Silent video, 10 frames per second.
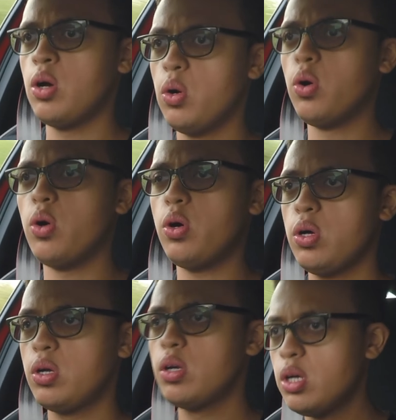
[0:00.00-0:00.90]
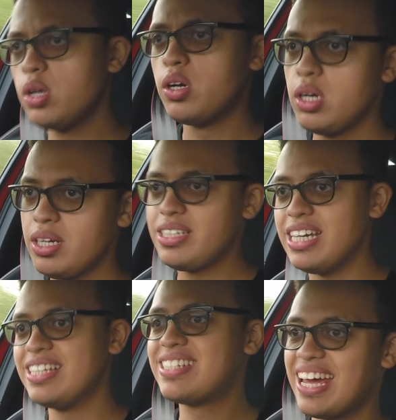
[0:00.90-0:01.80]
Oh, the
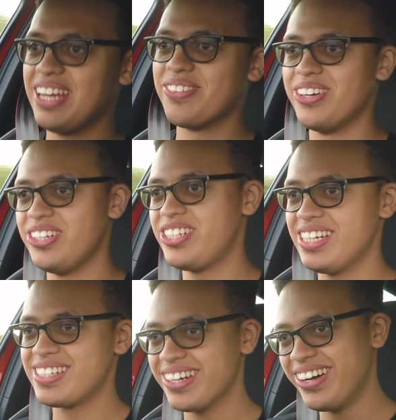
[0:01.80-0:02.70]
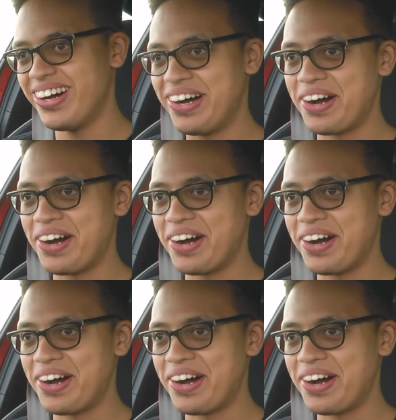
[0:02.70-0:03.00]
intake whooshes. Oh.